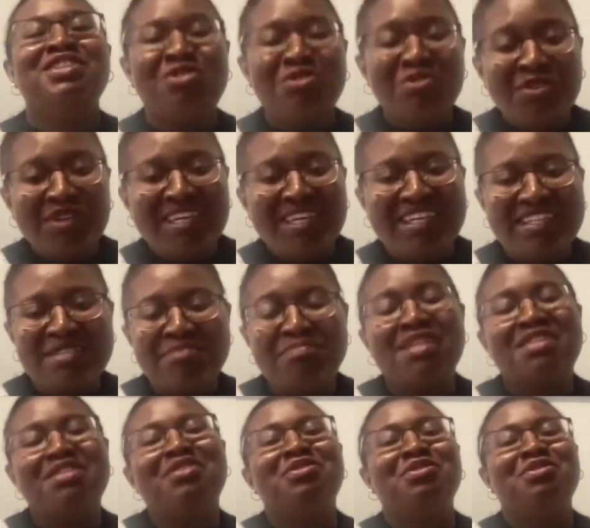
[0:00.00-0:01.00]
do it,
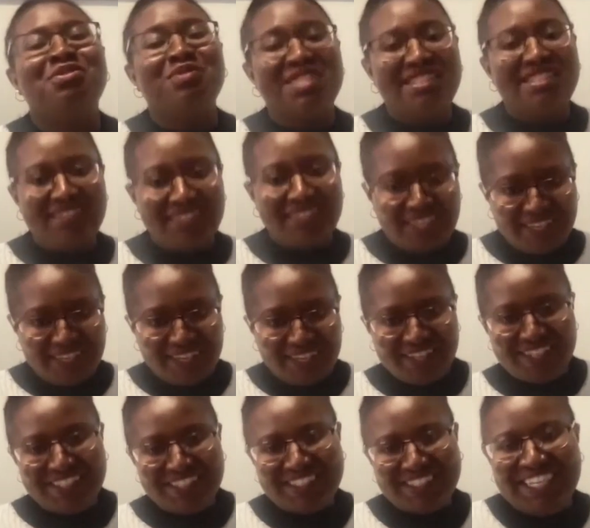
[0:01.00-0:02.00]
but also
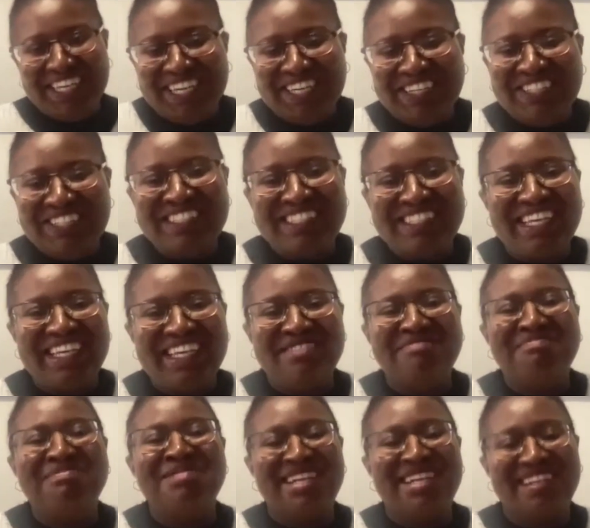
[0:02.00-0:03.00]
stay
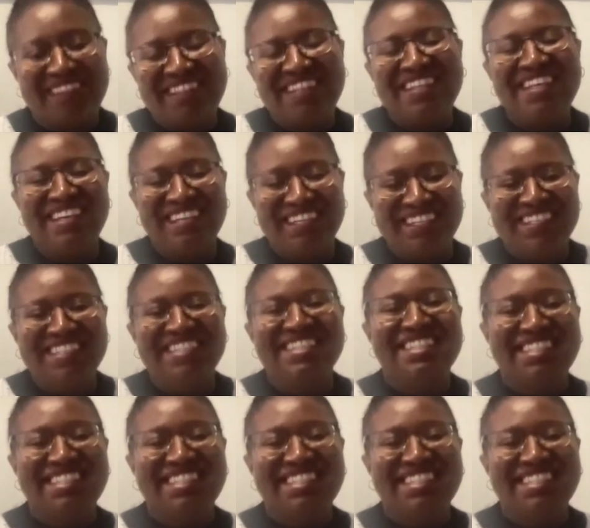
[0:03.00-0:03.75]
in math. Yeah.